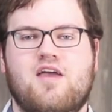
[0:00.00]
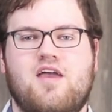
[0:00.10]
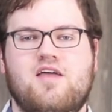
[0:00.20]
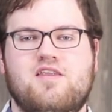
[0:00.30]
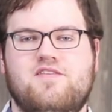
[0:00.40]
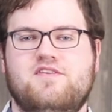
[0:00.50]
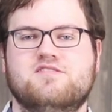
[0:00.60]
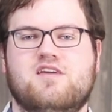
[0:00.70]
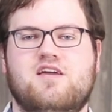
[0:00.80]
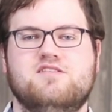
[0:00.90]
And in
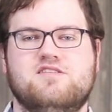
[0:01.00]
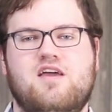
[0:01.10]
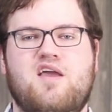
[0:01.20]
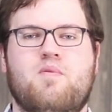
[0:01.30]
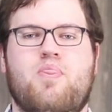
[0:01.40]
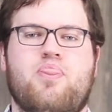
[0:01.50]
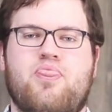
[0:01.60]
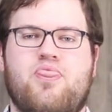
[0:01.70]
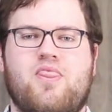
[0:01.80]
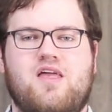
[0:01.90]
this case, a
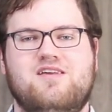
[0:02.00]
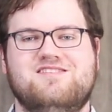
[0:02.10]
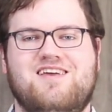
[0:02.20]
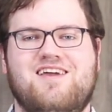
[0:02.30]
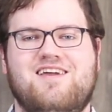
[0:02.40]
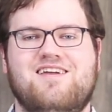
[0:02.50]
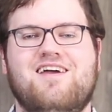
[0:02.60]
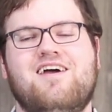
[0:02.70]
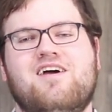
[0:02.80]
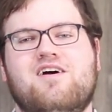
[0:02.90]
is a
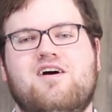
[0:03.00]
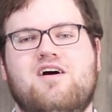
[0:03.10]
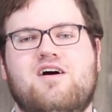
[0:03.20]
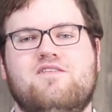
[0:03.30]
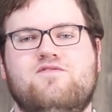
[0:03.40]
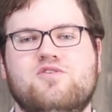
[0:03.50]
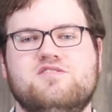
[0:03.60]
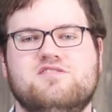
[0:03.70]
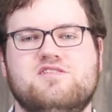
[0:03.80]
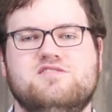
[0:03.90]

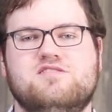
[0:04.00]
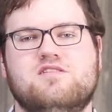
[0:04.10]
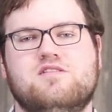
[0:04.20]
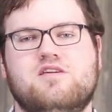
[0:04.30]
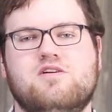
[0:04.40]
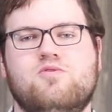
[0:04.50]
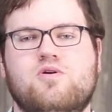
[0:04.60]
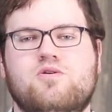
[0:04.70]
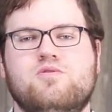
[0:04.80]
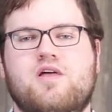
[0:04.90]
voiceless
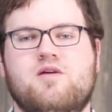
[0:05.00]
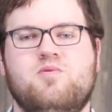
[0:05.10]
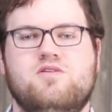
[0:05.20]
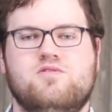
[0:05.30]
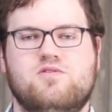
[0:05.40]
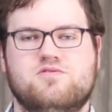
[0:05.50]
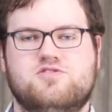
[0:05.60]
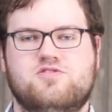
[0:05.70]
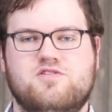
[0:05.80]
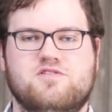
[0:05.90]
linguolabial
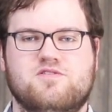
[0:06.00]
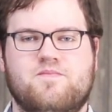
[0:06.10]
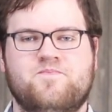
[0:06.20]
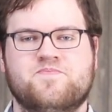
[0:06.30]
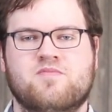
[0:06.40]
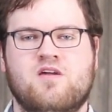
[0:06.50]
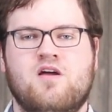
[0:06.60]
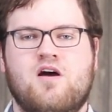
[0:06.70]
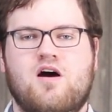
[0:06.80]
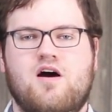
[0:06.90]
trill.
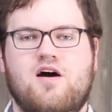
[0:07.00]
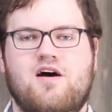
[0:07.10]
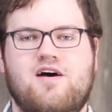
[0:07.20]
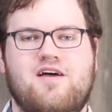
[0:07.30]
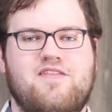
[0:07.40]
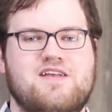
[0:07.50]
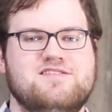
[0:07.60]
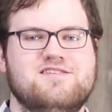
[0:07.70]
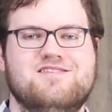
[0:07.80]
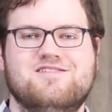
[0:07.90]
And that
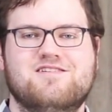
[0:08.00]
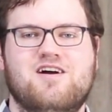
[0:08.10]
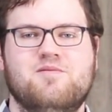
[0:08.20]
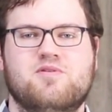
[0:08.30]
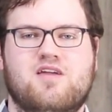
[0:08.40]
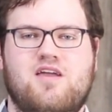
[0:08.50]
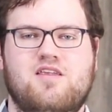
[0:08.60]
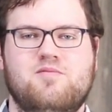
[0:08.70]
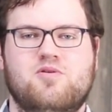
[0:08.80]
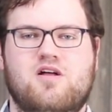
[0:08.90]
sounds a little
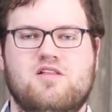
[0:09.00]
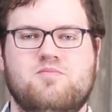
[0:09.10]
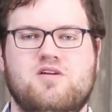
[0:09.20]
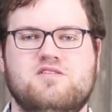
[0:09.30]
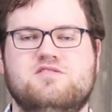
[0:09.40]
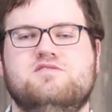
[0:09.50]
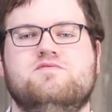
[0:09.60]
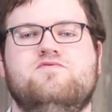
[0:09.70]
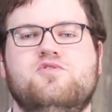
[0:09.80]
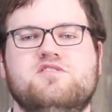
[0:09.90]
complicated, but all it means is
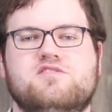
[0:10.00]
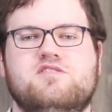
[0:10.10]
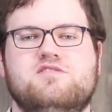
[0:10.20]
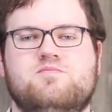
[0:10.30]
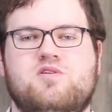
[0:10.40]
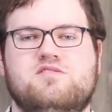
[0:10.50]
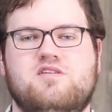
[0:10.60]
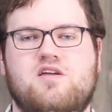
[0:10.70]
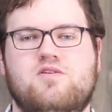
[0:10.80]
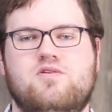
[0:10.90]
voiceless means
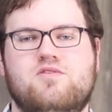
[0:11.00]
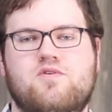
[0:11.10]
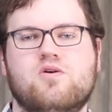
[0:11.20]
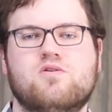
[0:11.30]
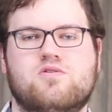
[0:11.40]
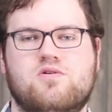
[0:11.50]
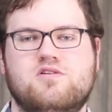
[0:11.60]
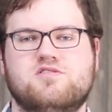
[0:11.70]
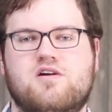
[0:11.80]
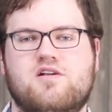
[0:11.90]
that your vocal
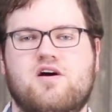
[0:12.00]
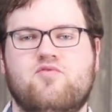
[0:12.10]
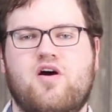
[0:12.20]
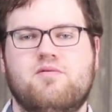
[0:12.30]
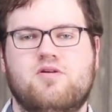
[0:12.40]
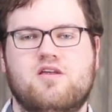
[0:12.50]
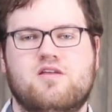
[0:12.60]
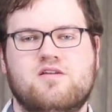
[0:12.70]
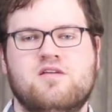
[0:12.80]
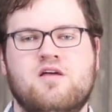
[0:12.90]
cords are not
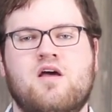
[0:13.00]
vibrating.